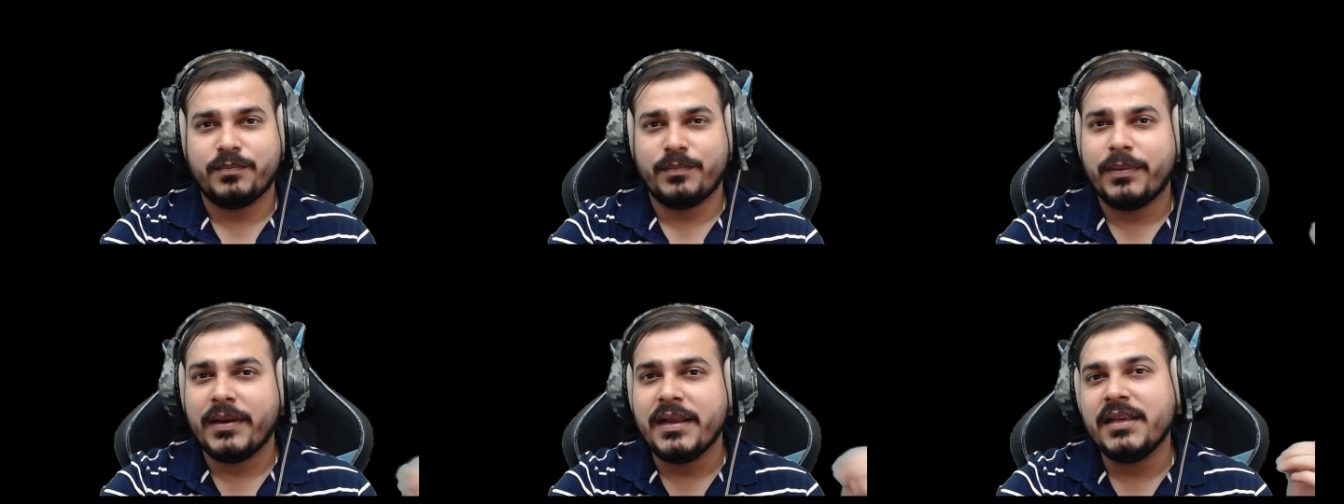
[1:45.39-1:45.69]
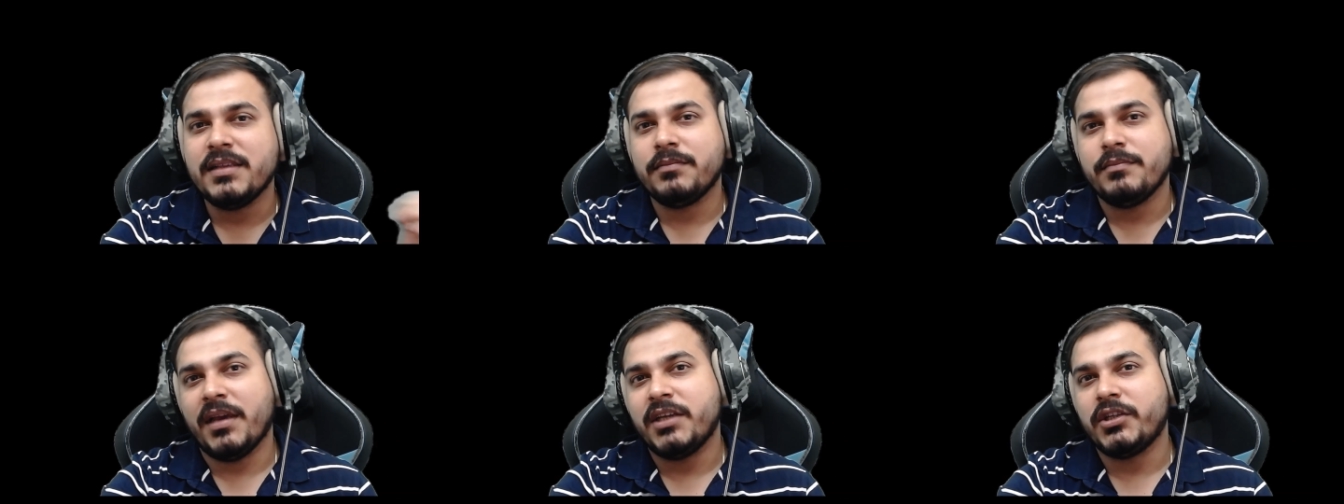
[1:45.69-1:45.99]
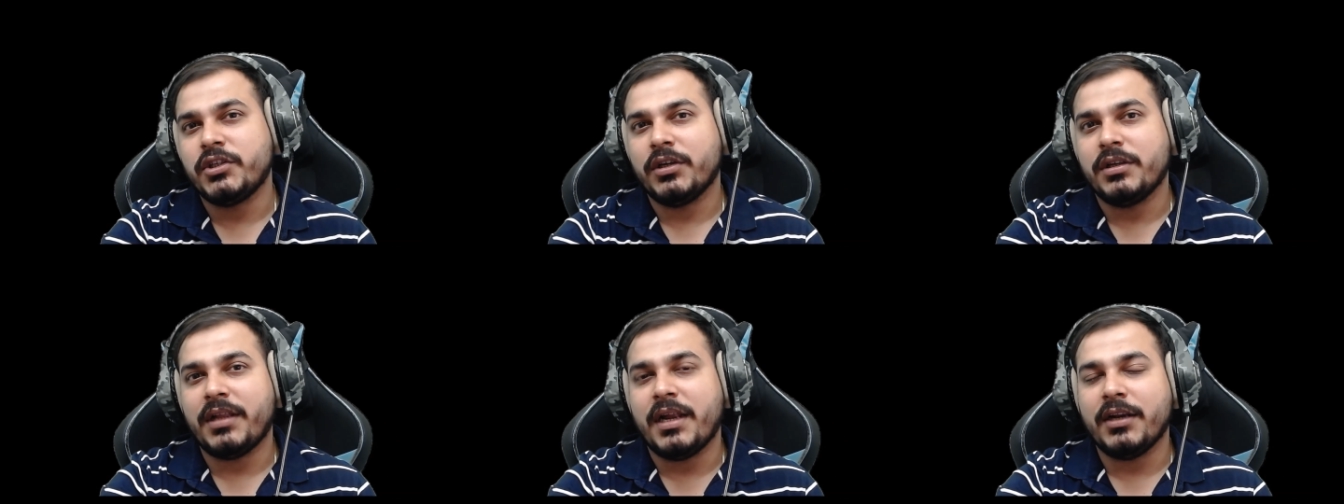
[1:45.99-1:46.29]
please make
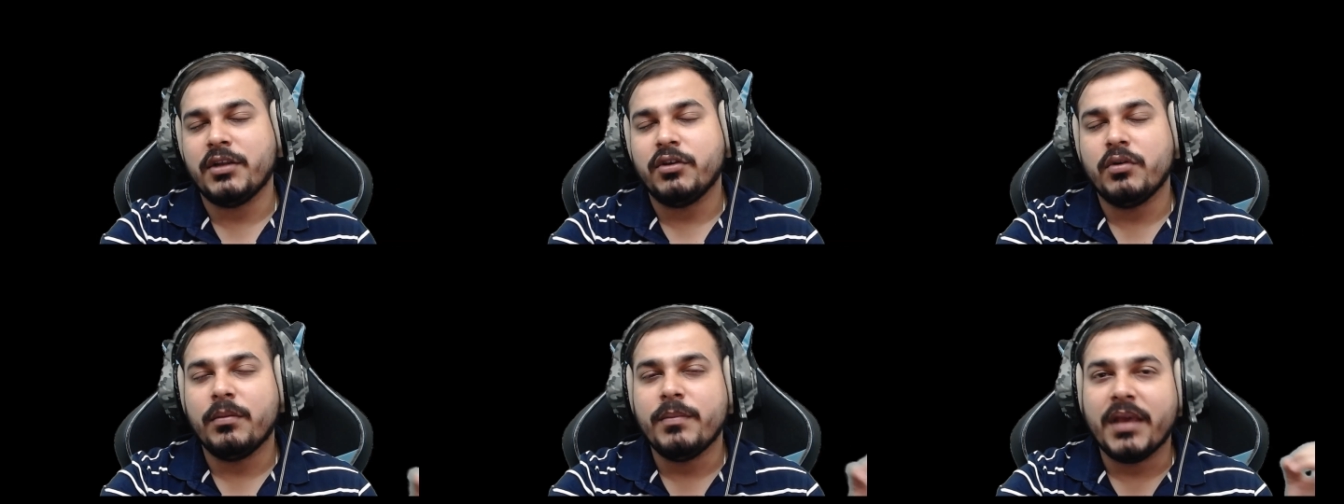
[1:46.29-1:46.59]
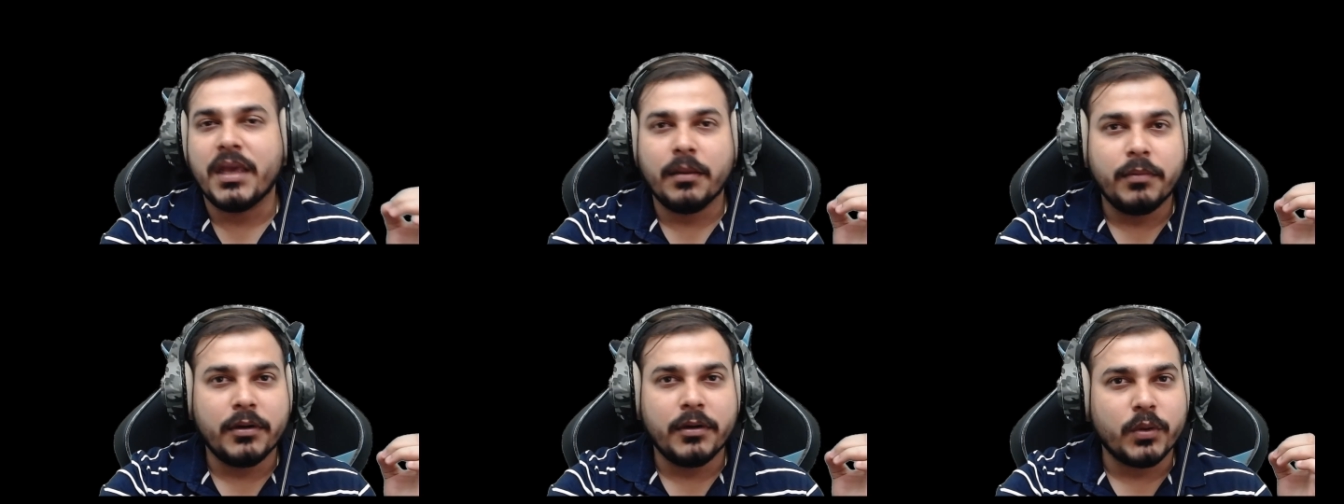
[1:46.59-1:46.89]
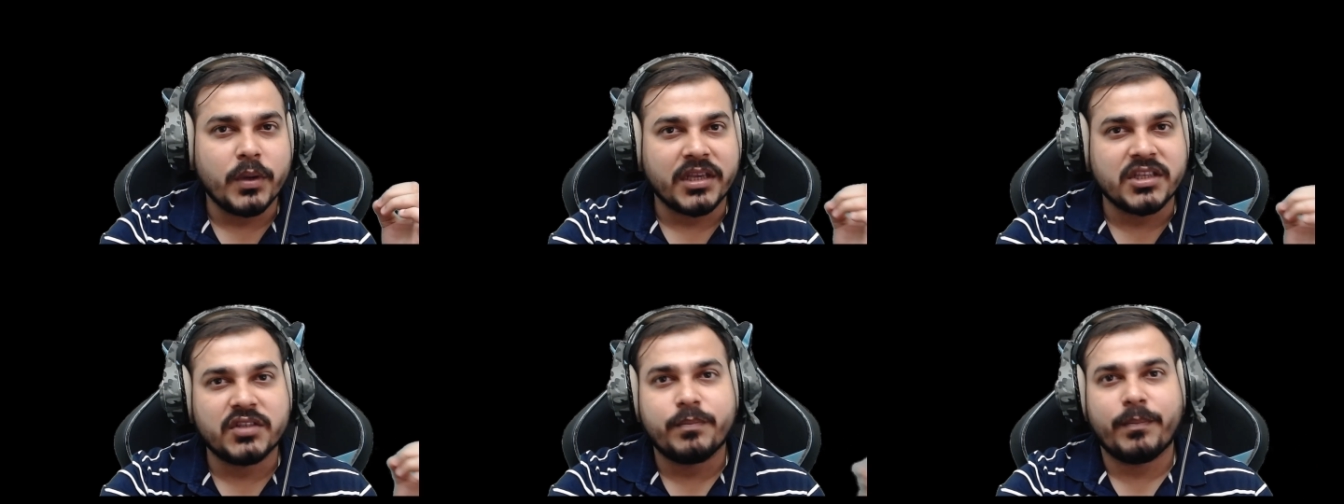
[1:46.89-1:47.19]
sure that you will be able
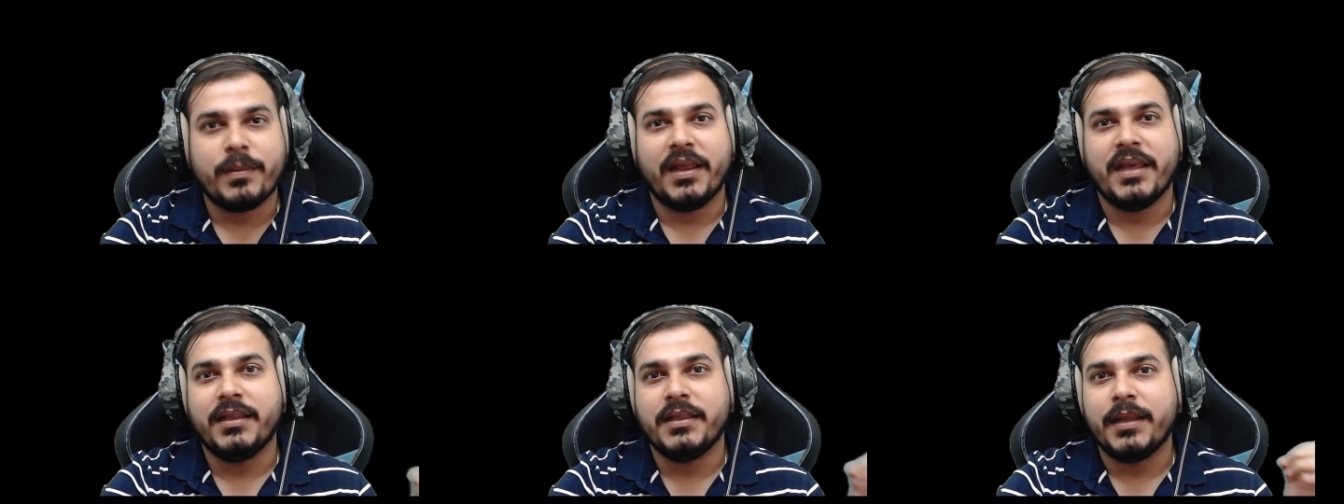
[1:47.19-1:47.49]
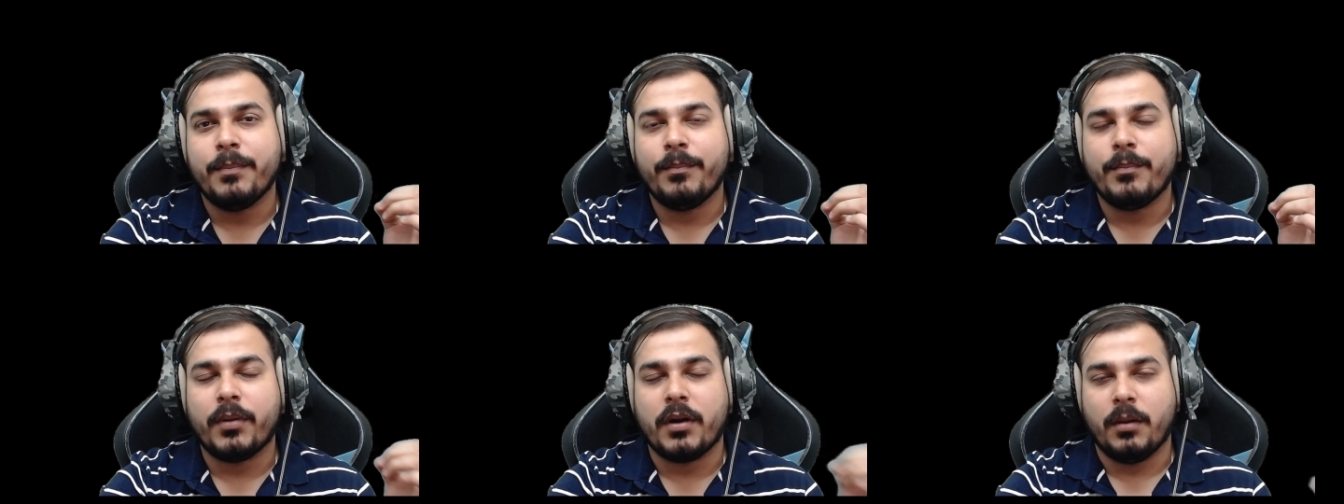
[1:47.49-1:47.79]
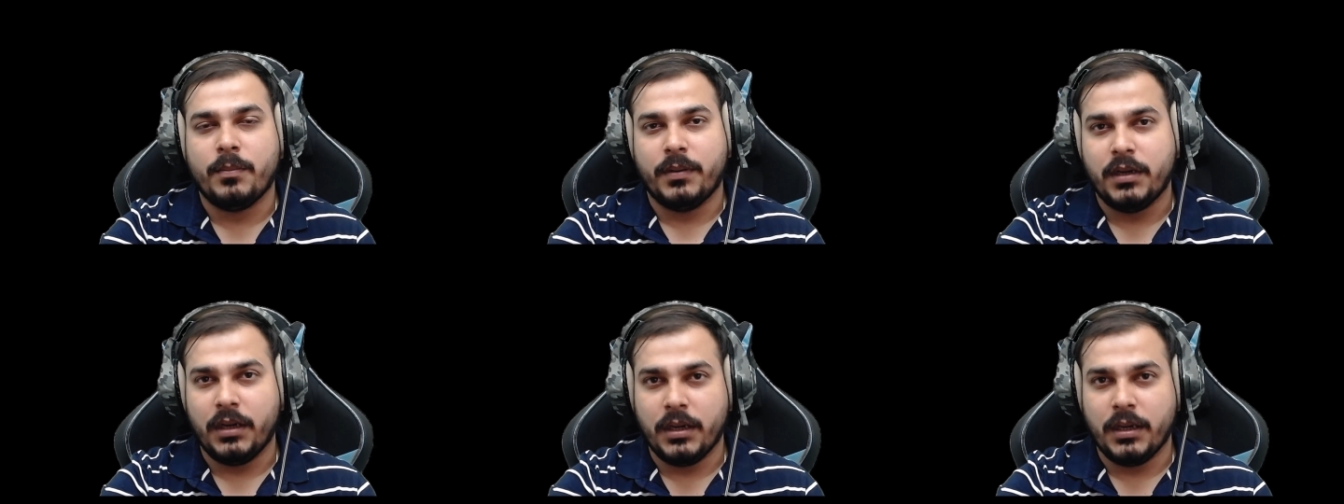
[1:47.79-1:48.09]
to explain them
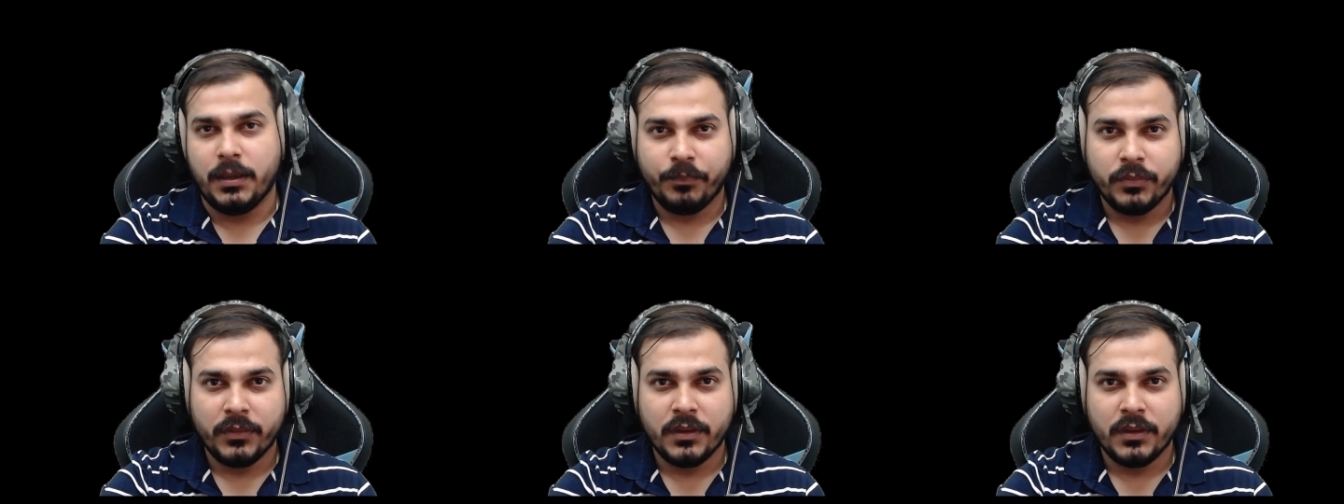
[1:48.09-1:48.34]
properly.